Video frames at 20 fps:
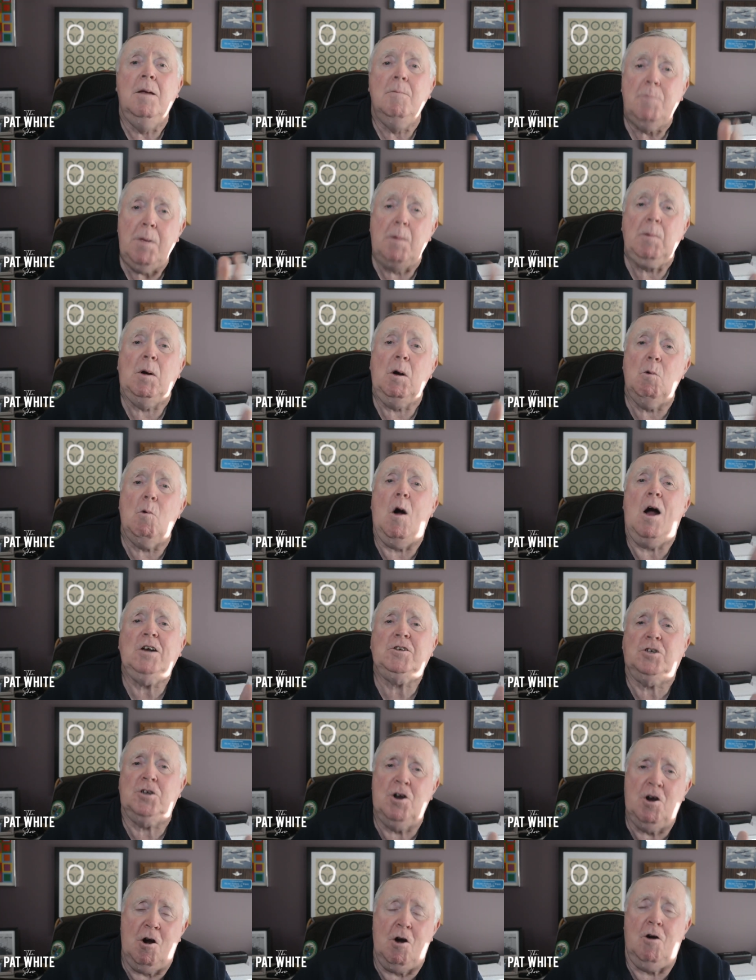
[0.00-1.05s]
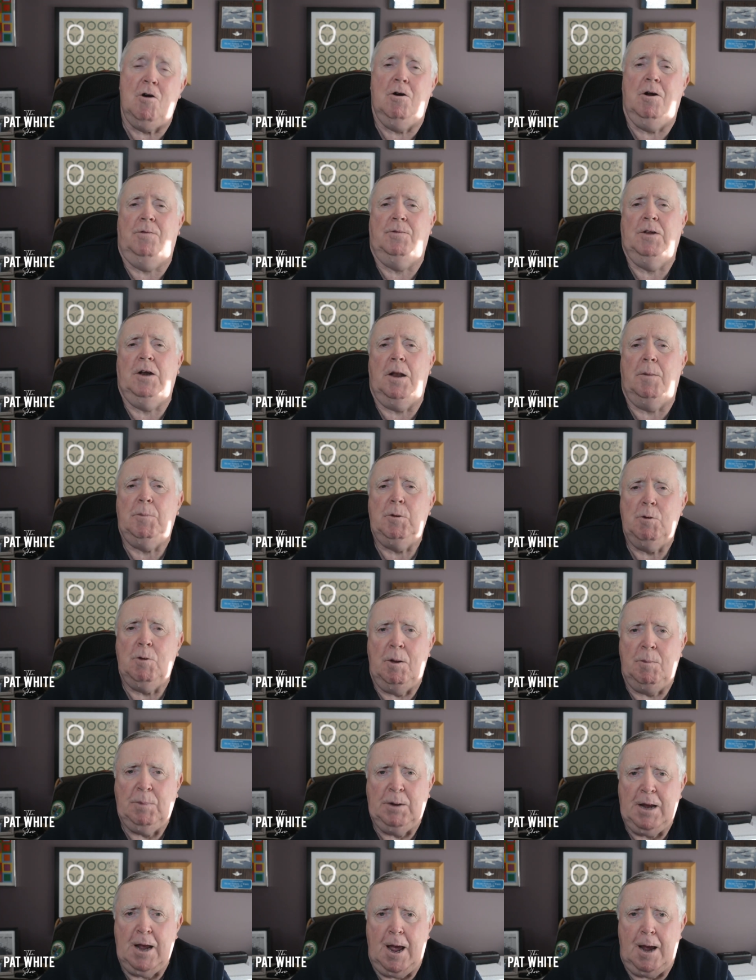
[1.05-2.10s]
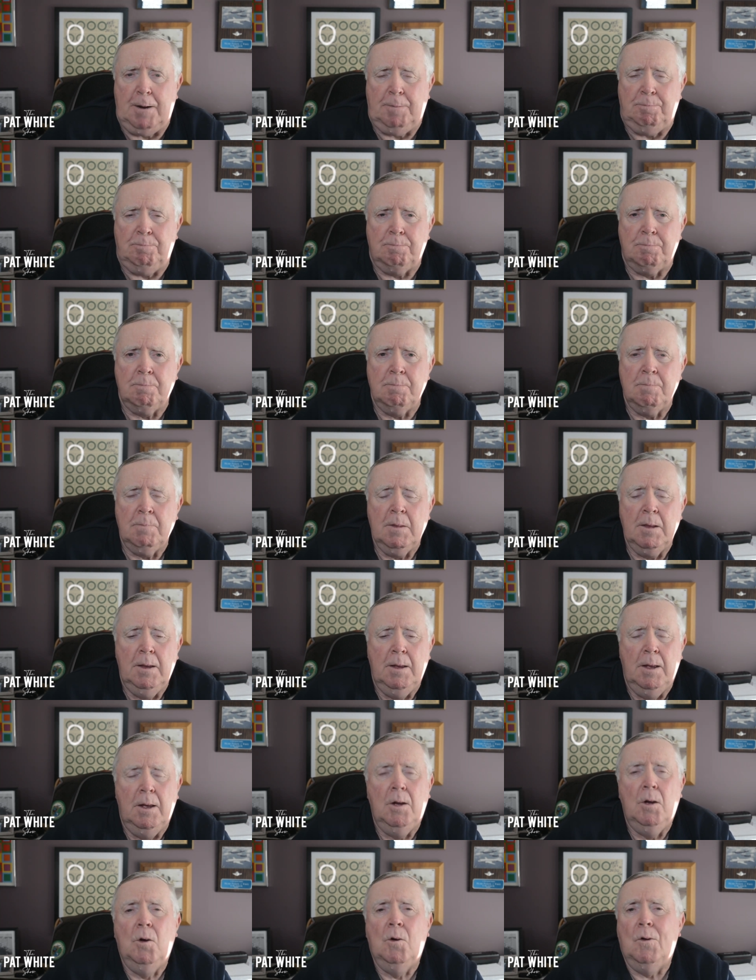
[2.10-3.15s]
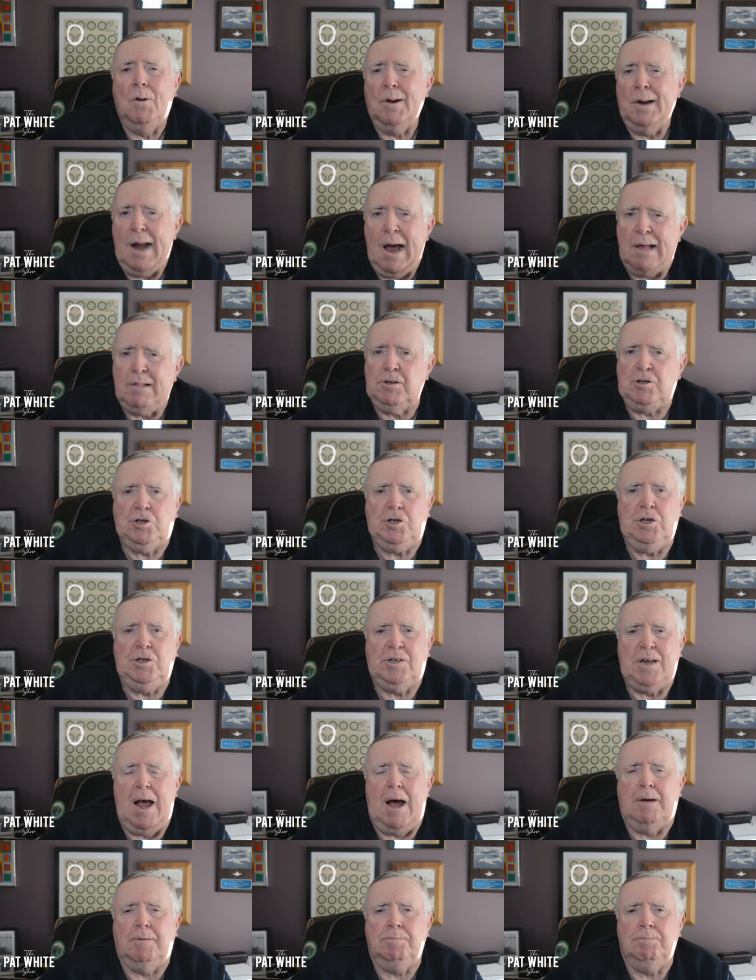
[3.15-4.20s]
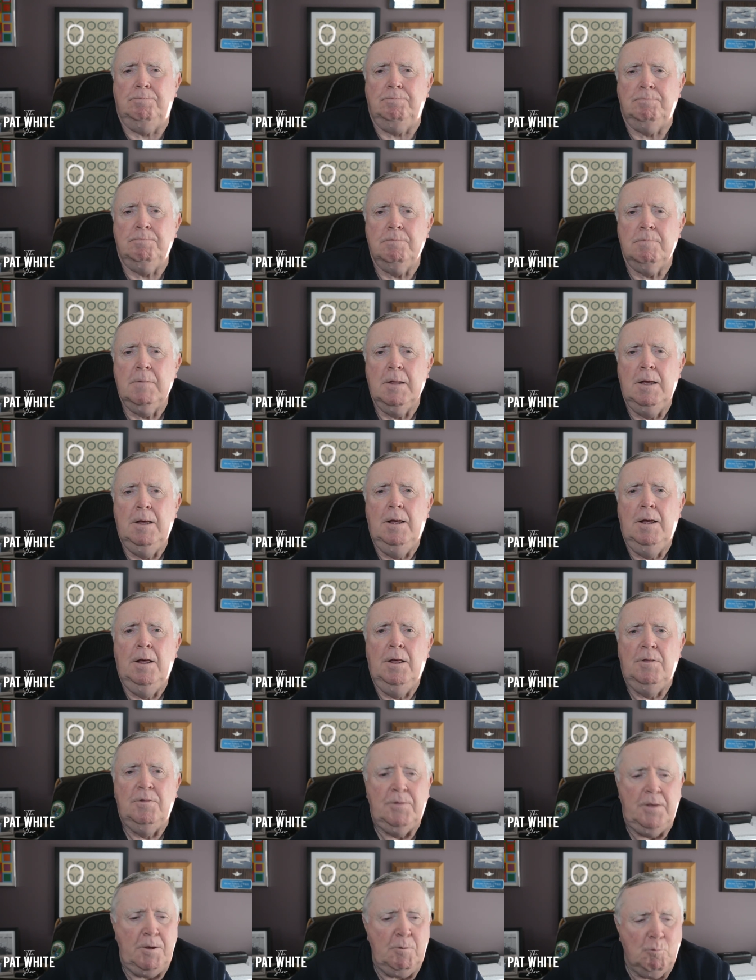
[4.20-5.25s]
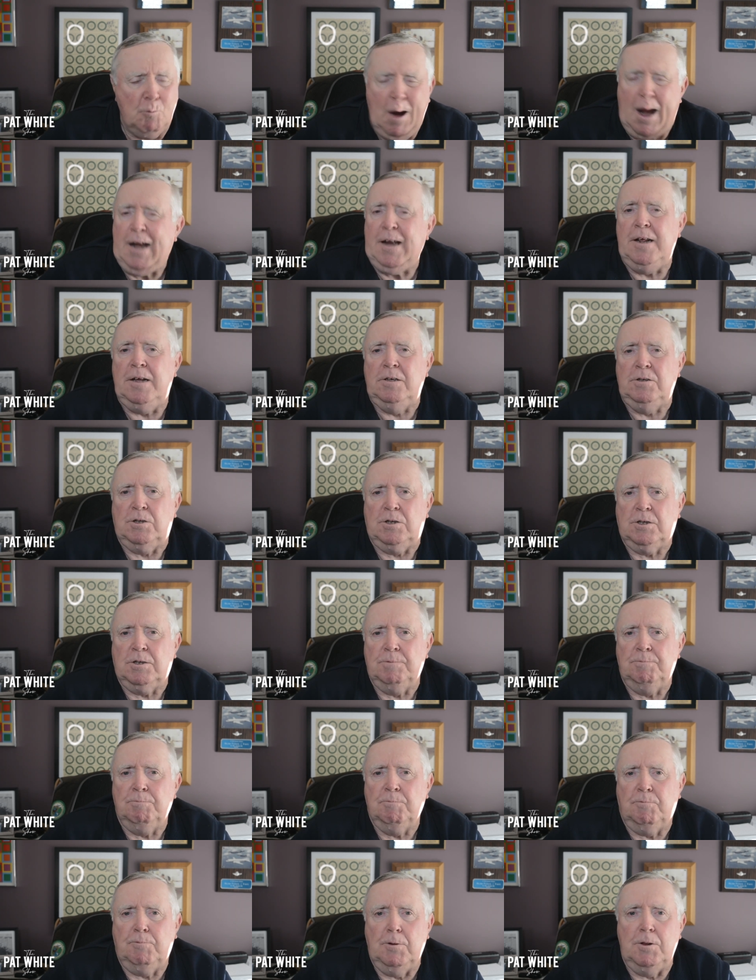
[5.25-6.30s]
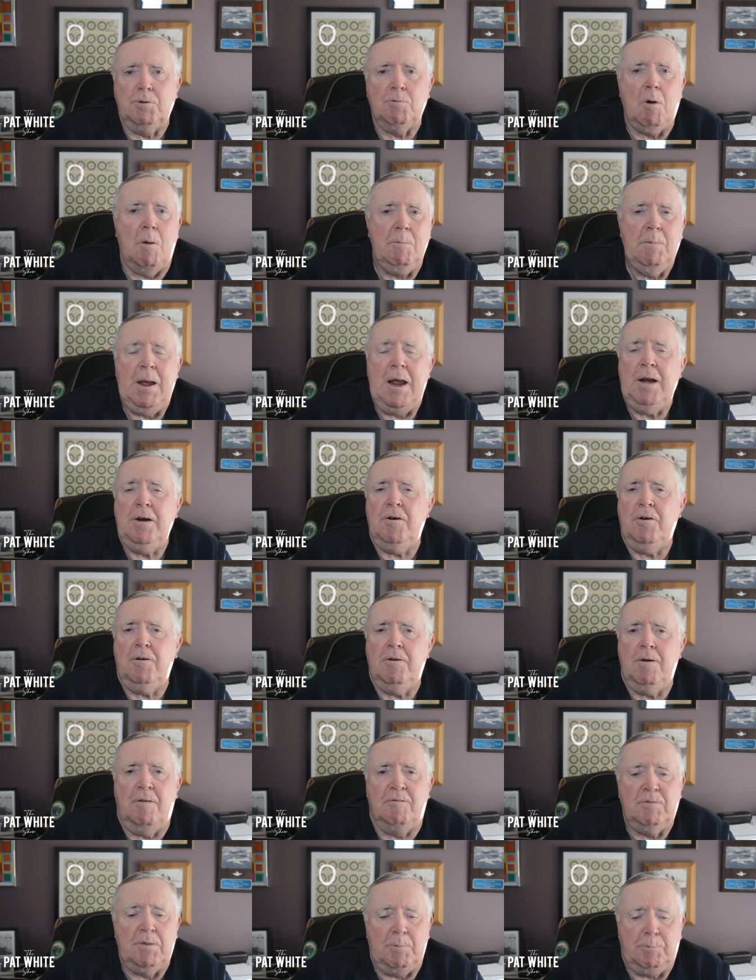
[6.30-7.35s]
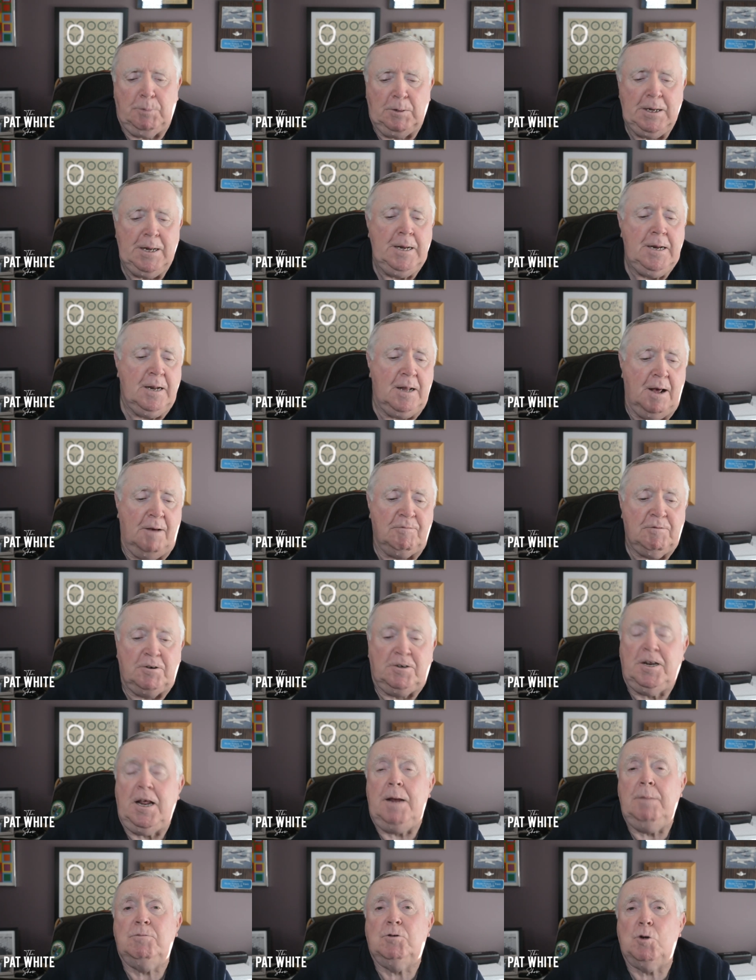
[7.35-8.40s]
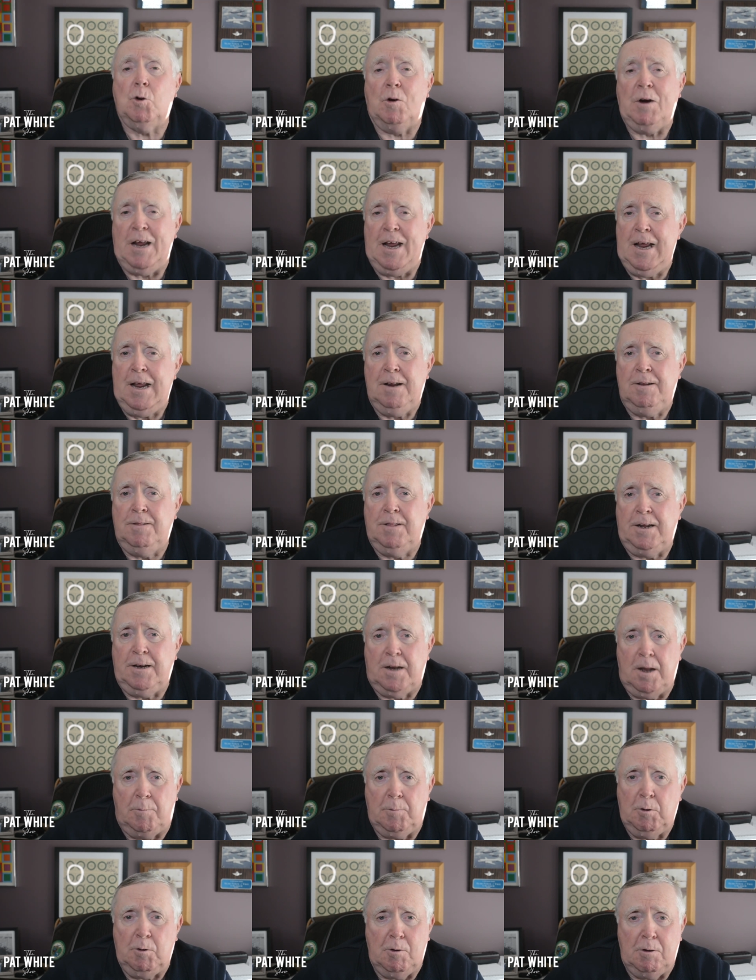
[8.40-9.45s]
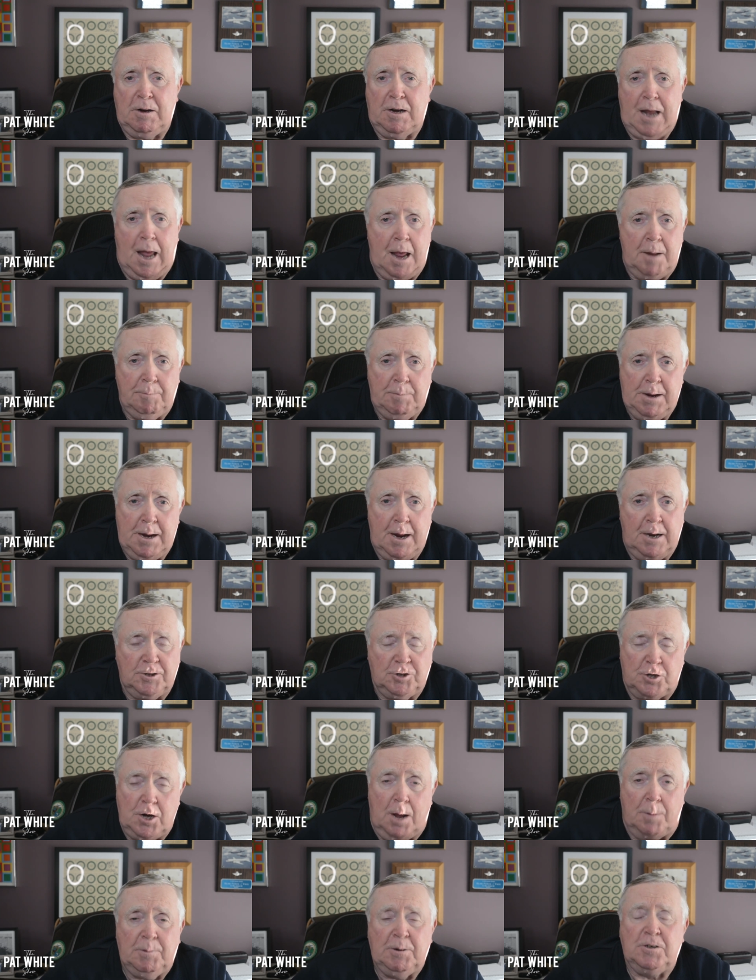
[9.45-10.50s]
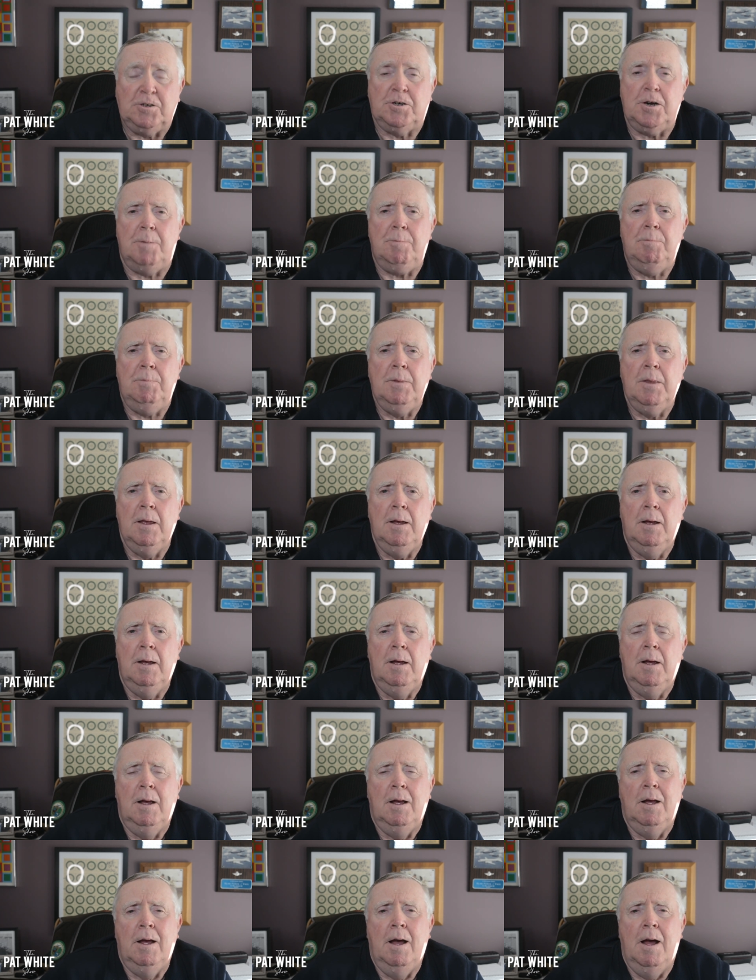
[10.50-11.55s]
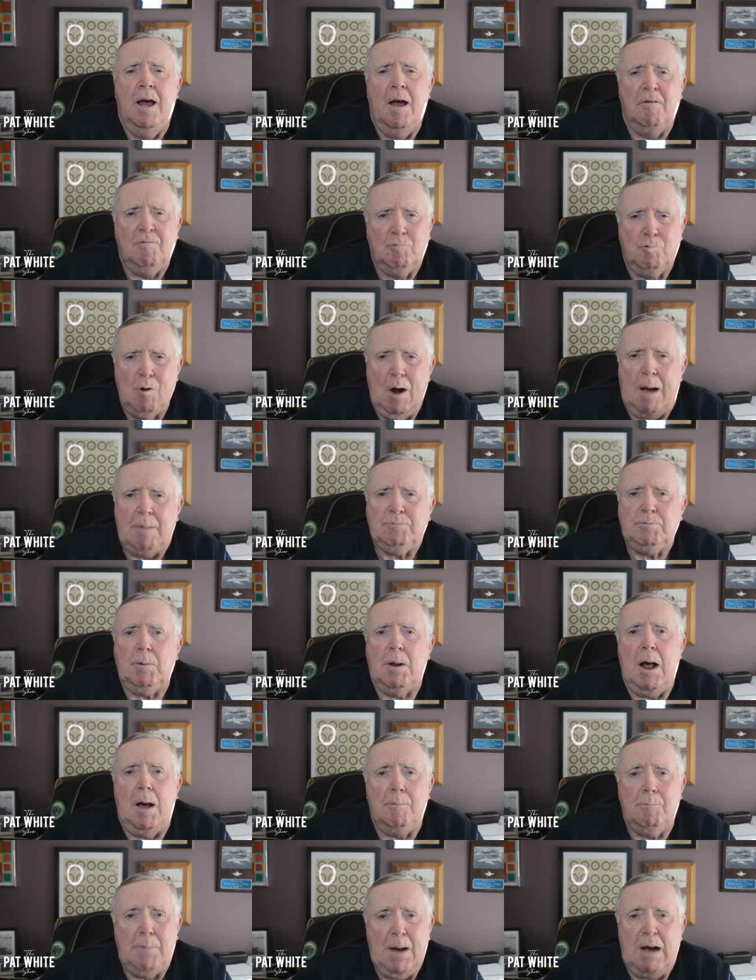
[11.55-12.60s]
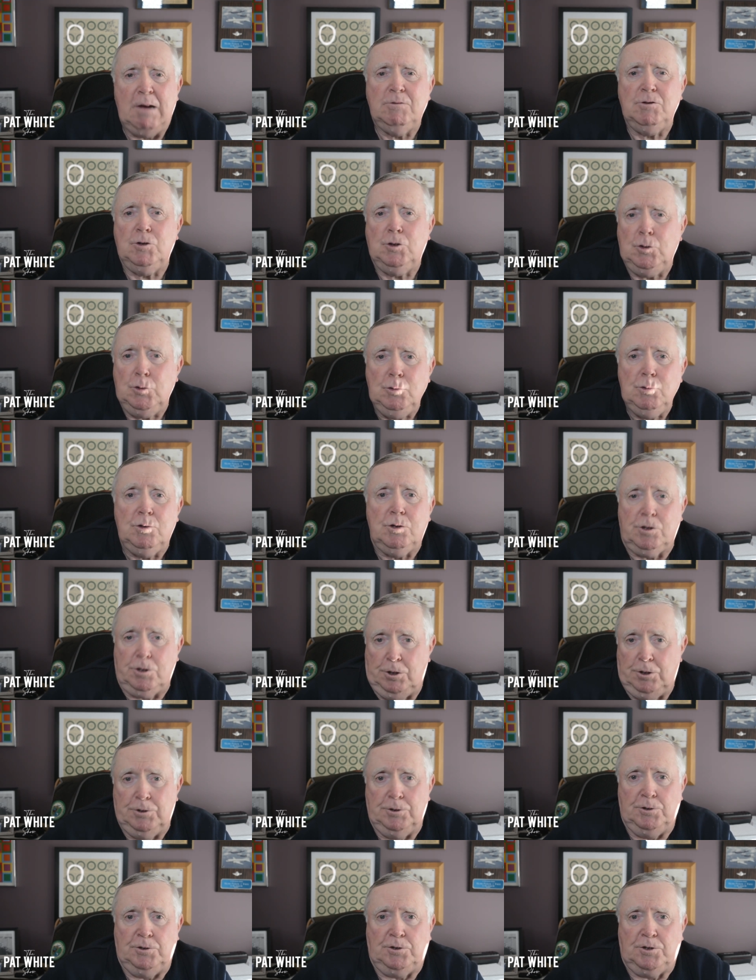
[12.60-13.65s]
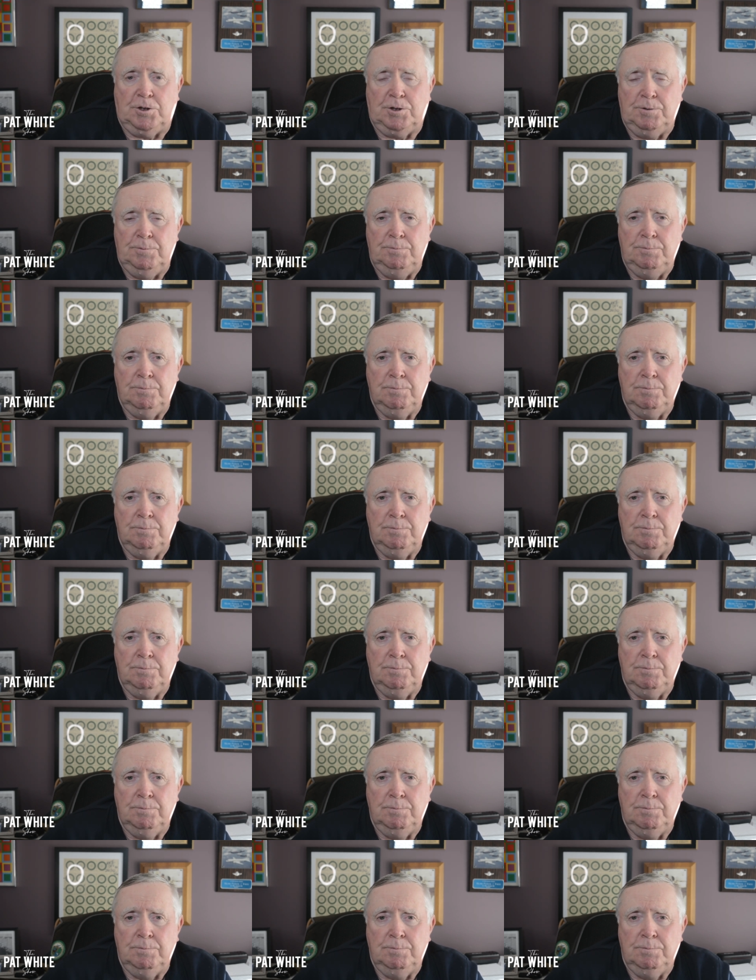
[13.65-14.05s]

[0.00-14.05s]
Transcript: People are watching her on the WNBA. Well, now that she's out, the ratings for the remainder of the teams who are in the WNBA championship have dropped about 2/3.